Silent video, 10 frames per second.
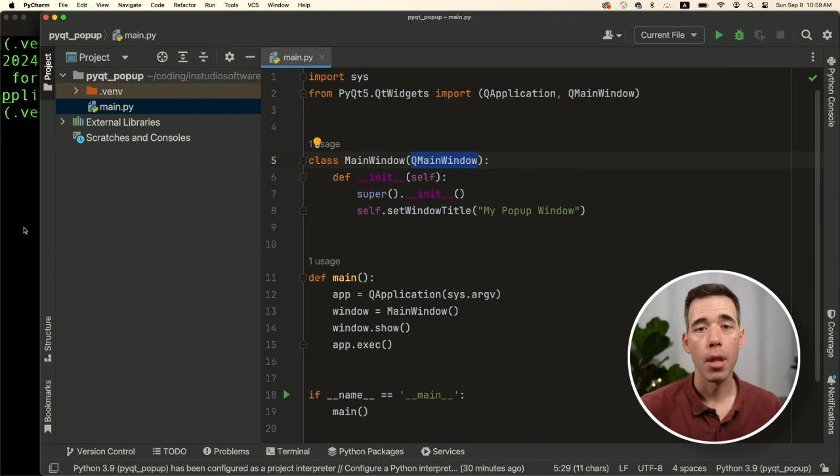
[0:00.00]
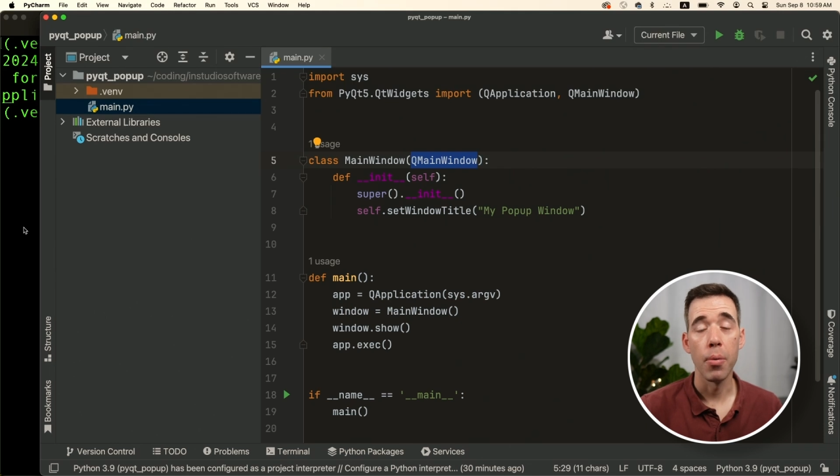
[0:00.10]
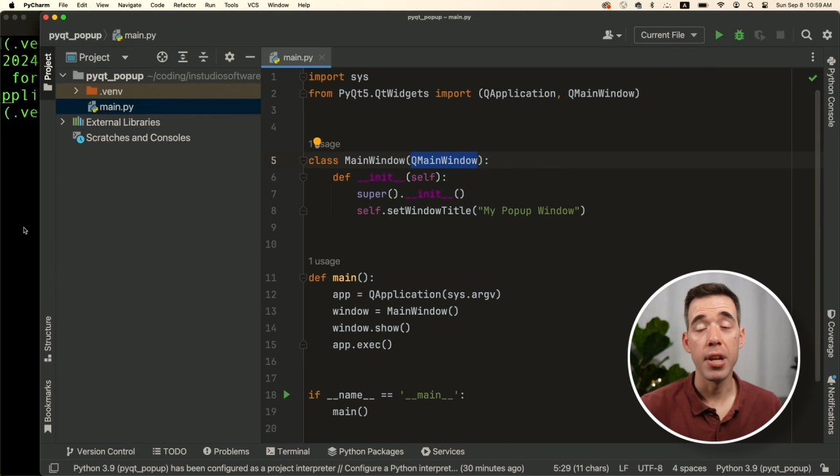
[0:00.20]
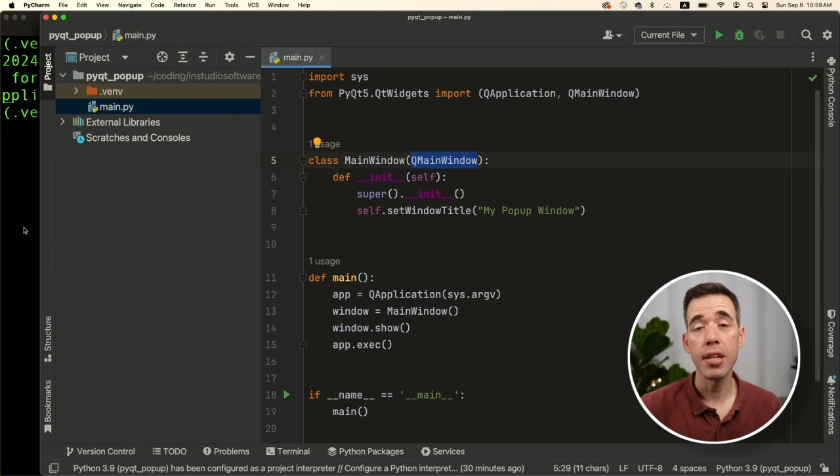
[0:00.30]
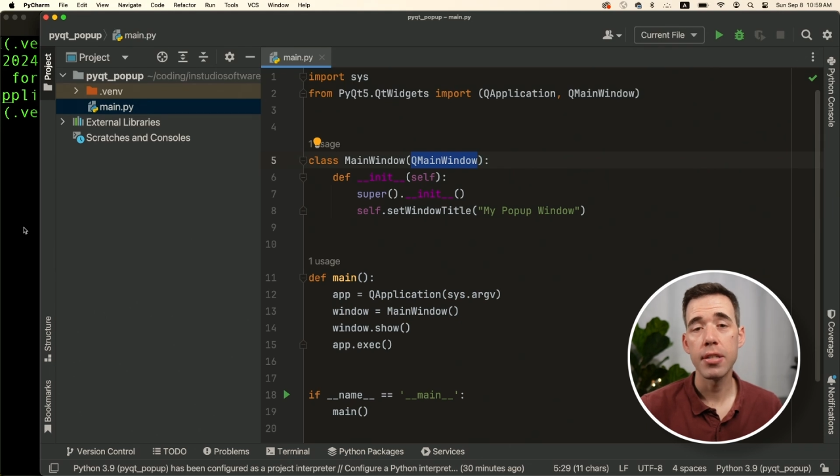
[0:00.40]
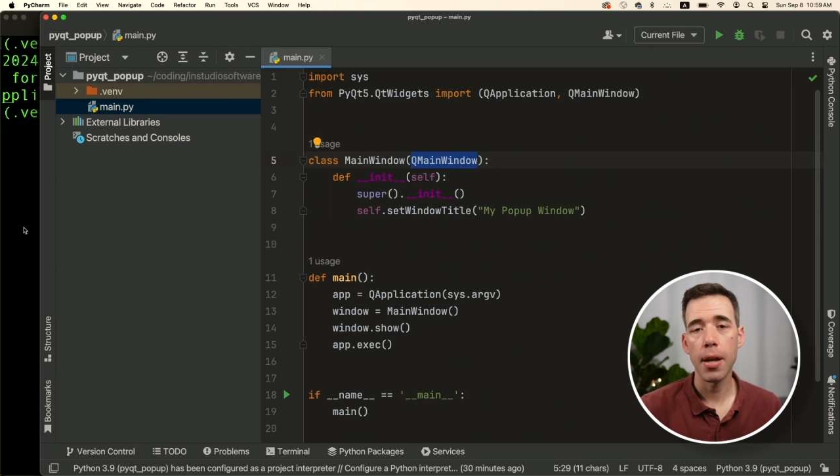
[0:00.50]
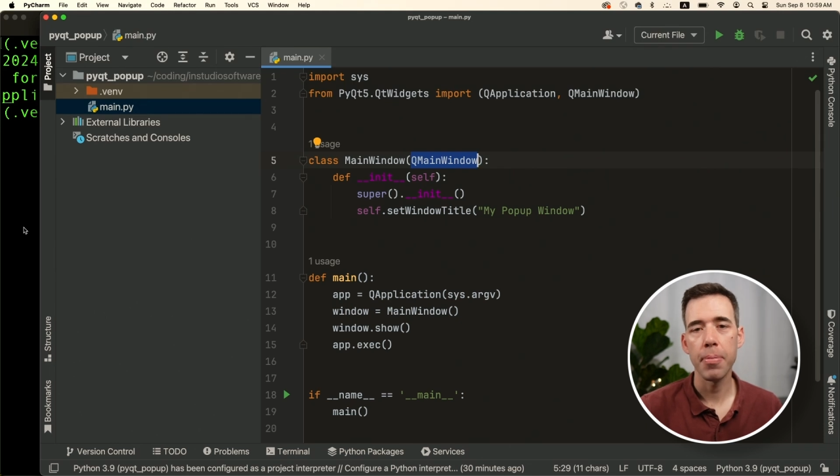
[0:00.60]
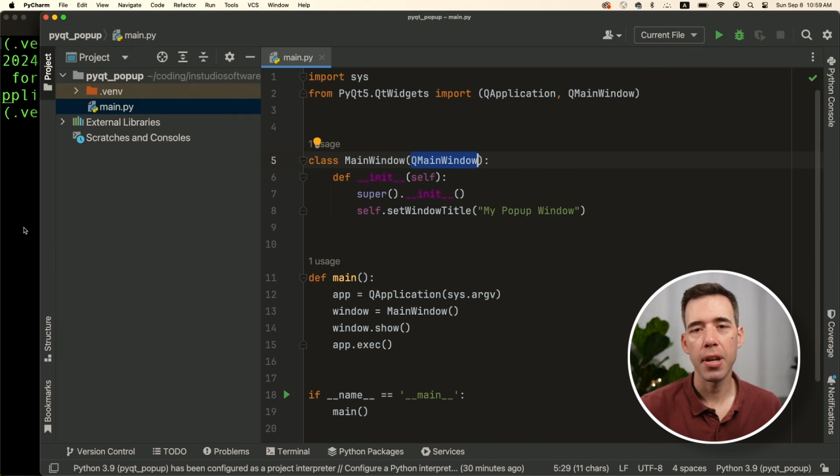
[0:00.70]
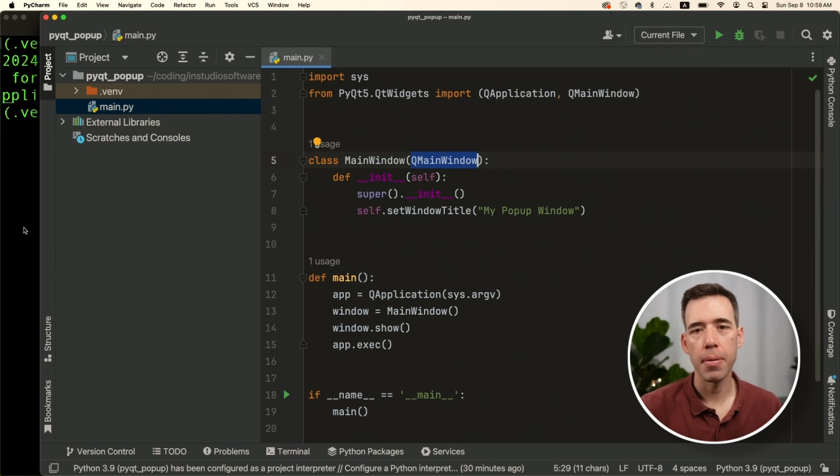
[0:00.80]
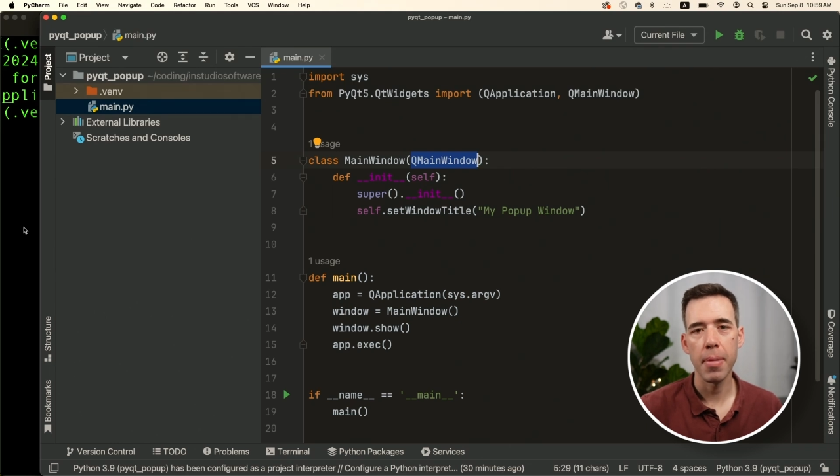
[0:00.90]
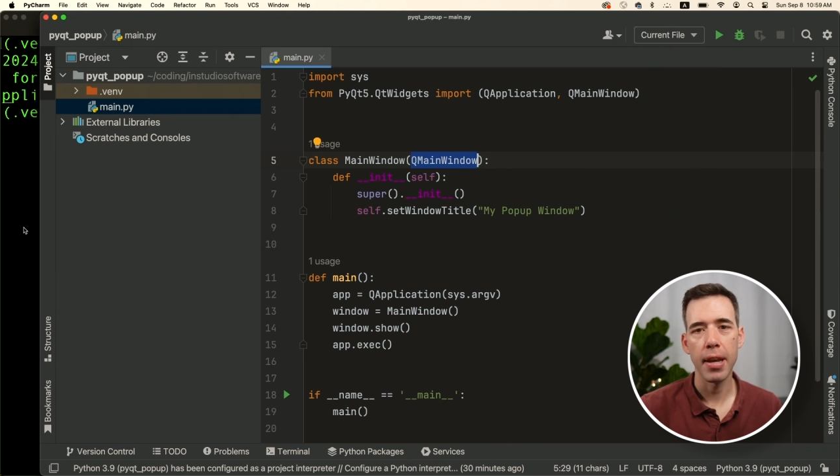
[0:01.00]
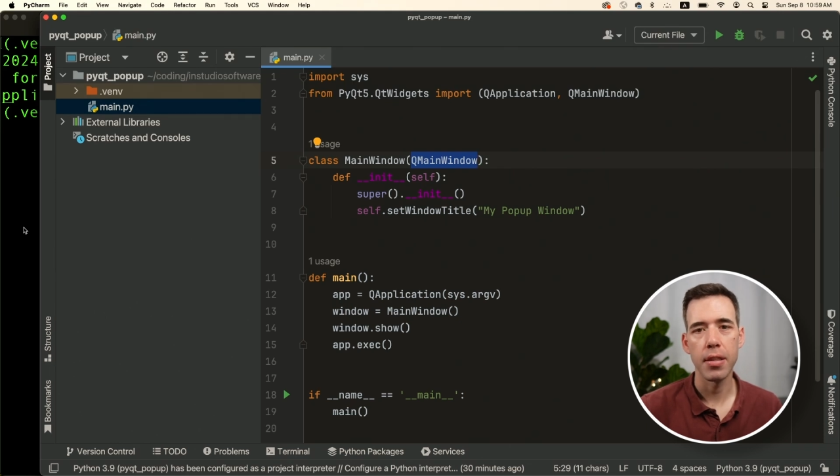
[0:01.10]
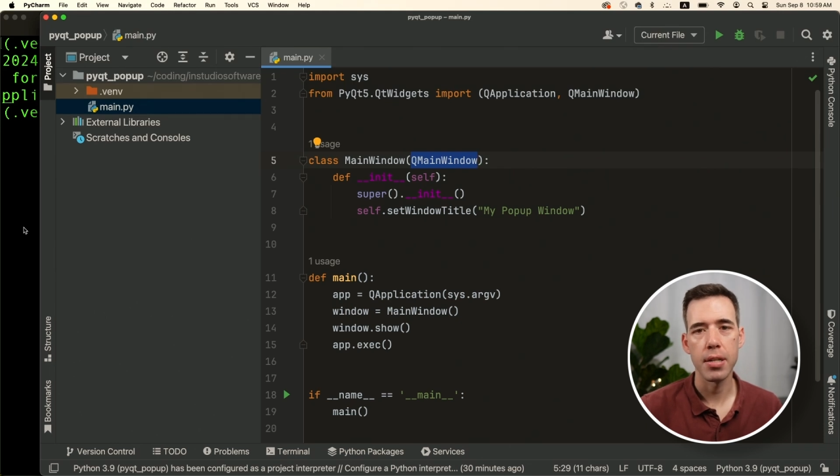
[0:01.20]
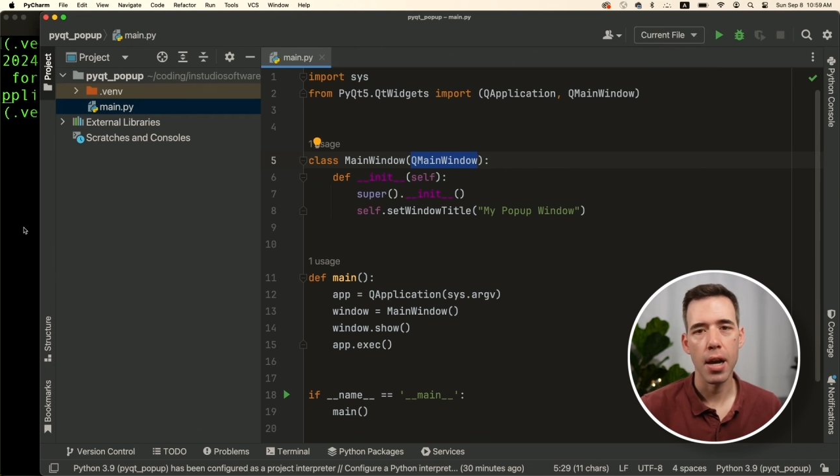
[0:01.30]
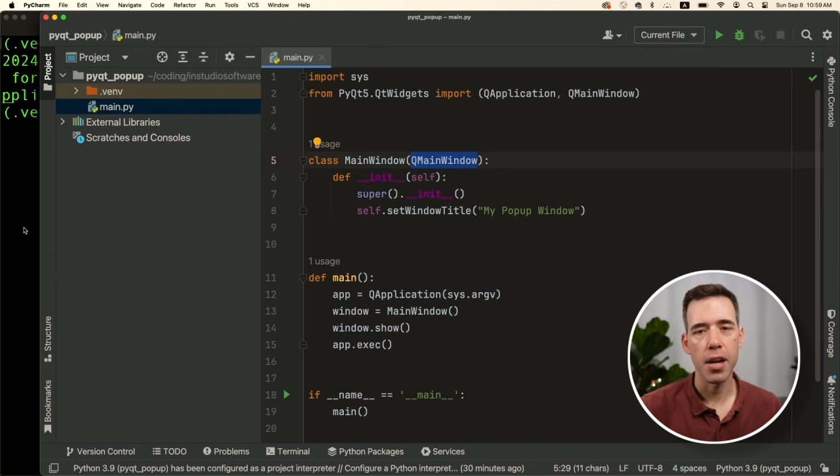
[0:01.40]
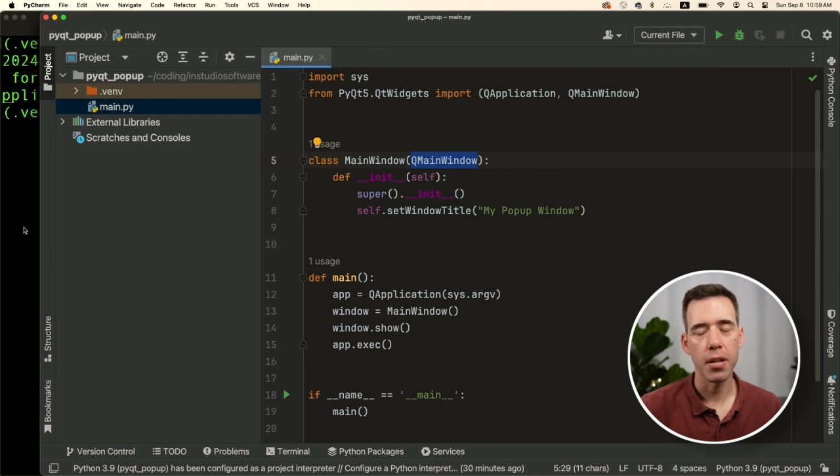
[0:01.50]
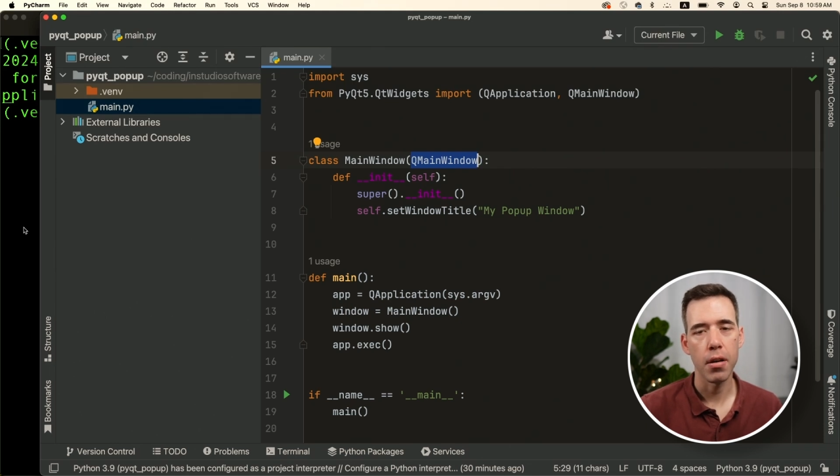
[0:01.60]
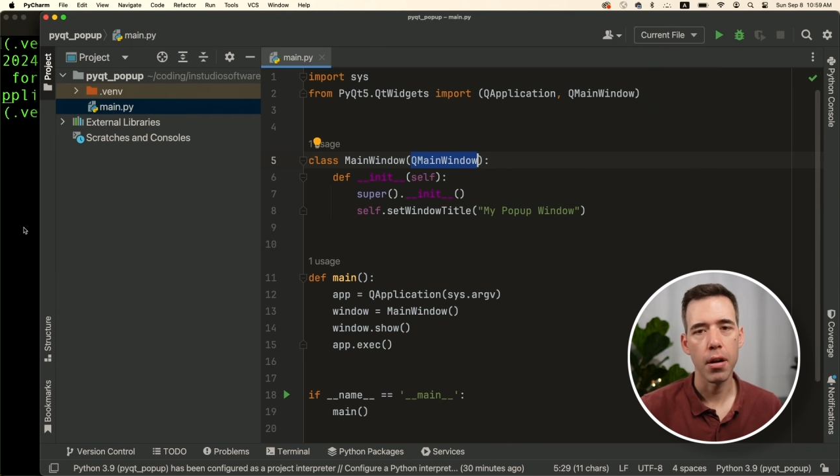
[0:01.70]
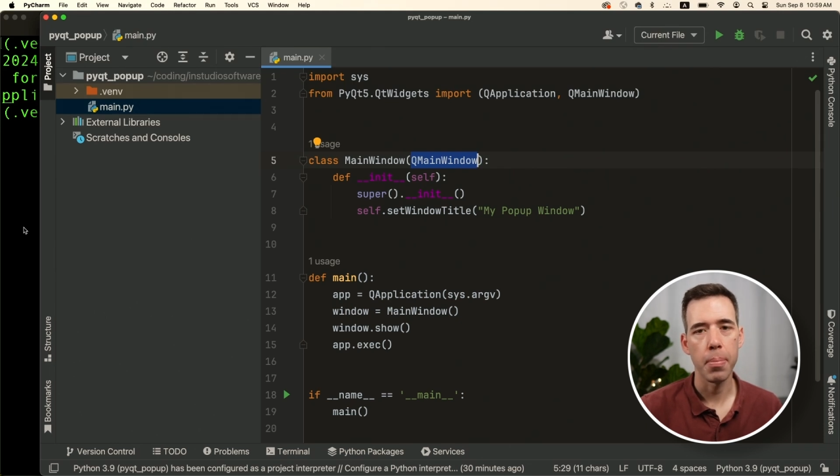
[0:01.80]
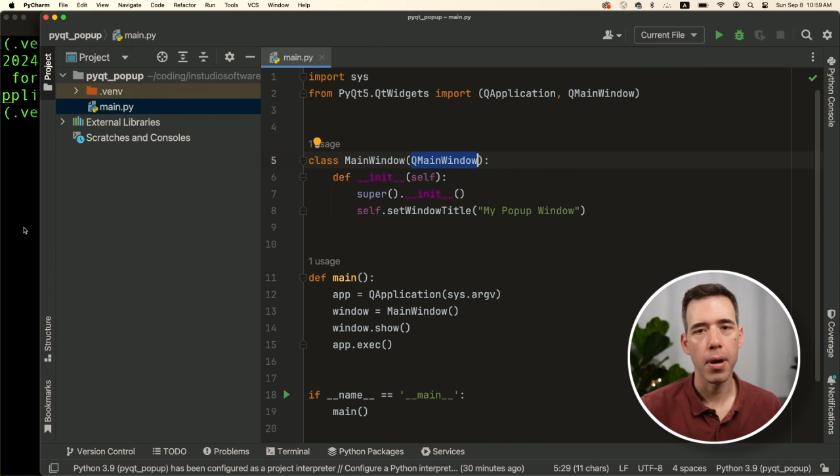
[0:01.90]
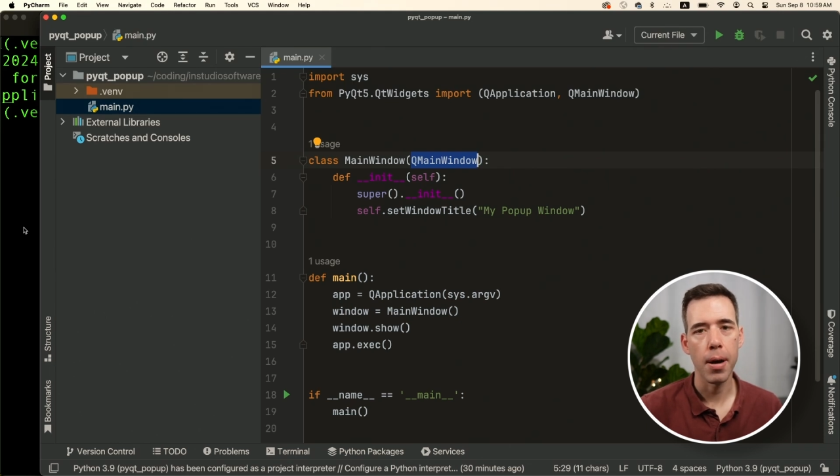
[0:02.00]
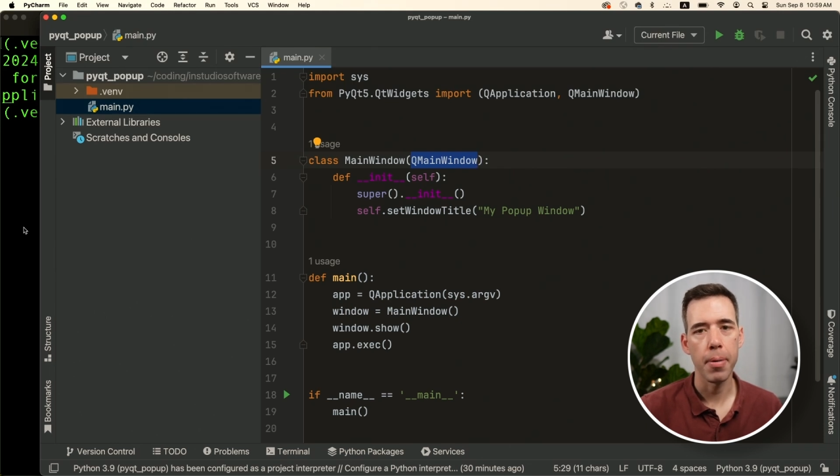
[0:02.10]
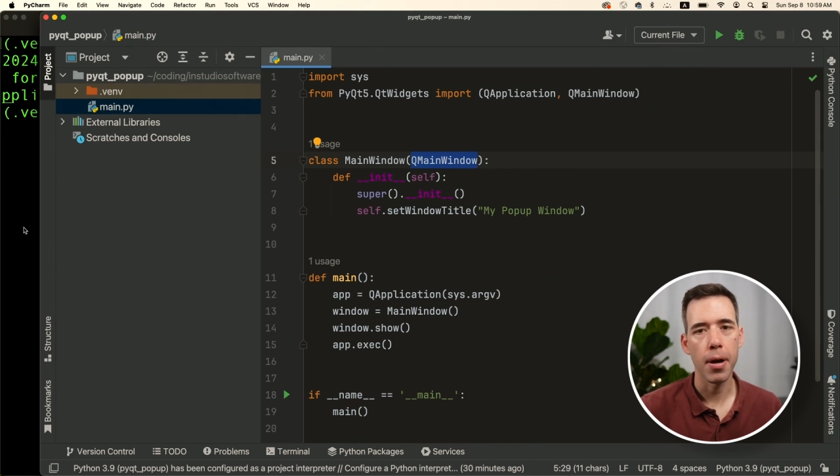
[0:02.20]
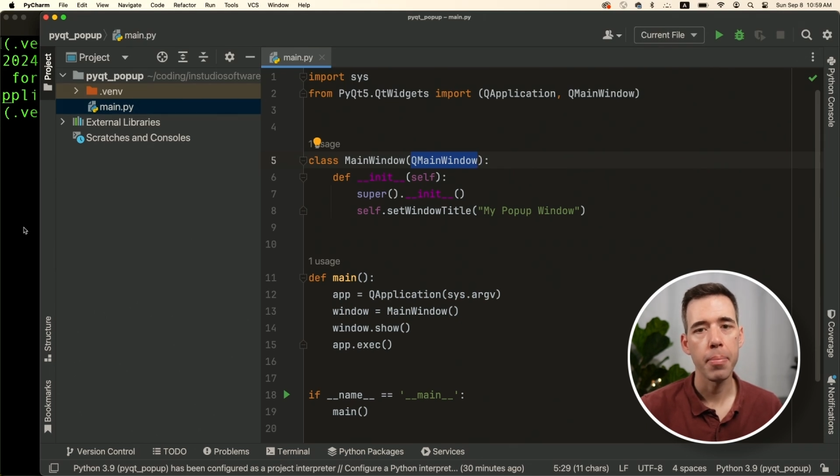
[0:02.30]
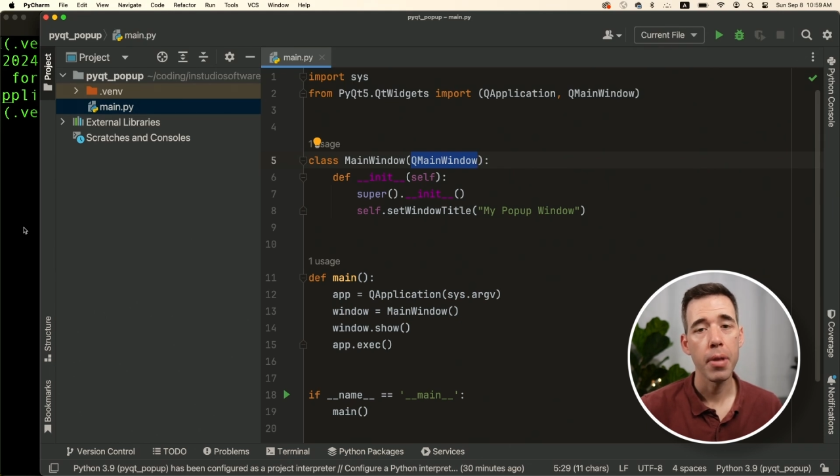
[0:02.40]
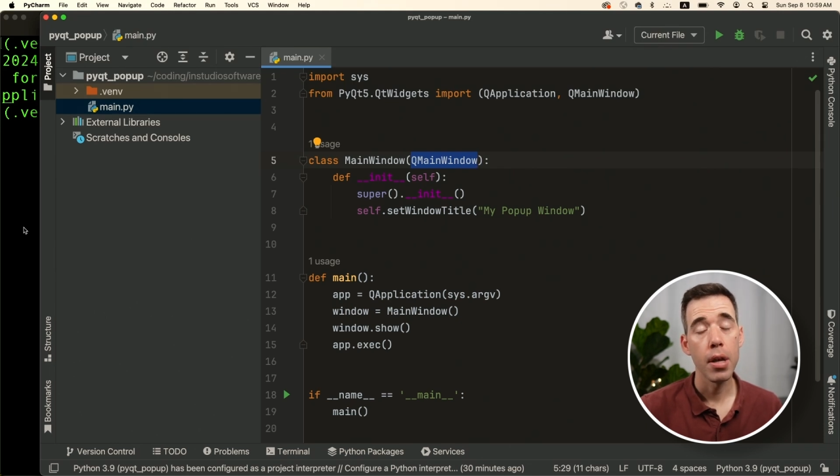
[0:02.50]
We need something to make the dialog pop up.